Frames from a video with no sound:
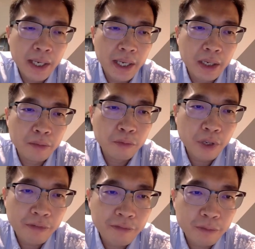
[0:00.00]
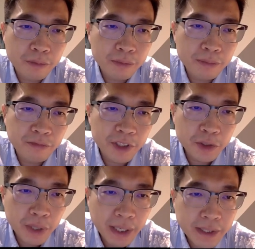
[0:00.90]
And with
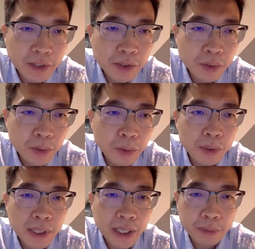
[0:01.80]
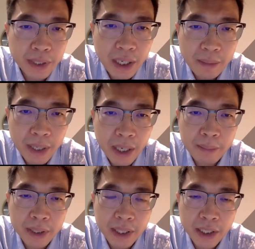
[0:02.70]
visualization tools like radar map,
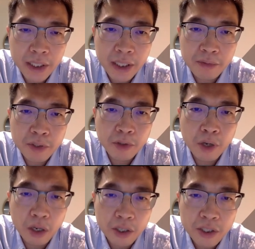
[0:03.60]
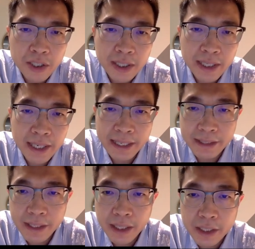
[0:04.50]
then it gives you holistic
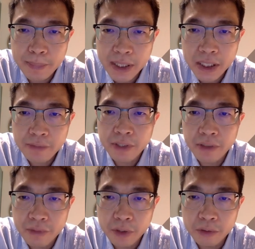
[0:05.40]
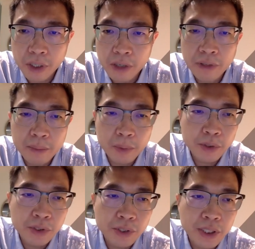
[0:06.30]
and yet specific view of
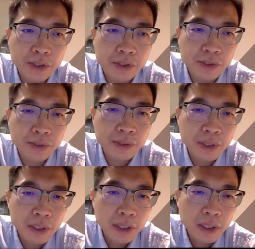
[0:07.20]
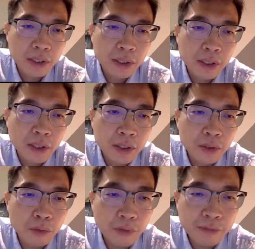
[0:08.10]
fibrosis changes.
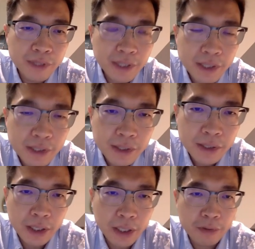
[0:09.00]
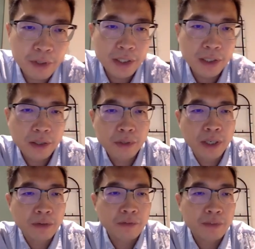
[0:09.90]
So with this, if we
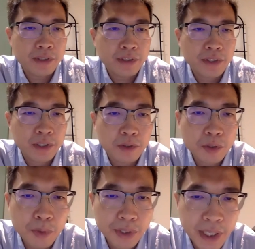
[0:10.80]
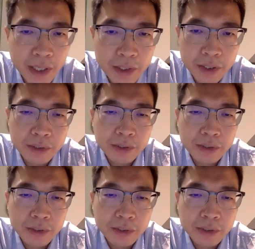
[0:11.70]
integrate with the steatosis reduction,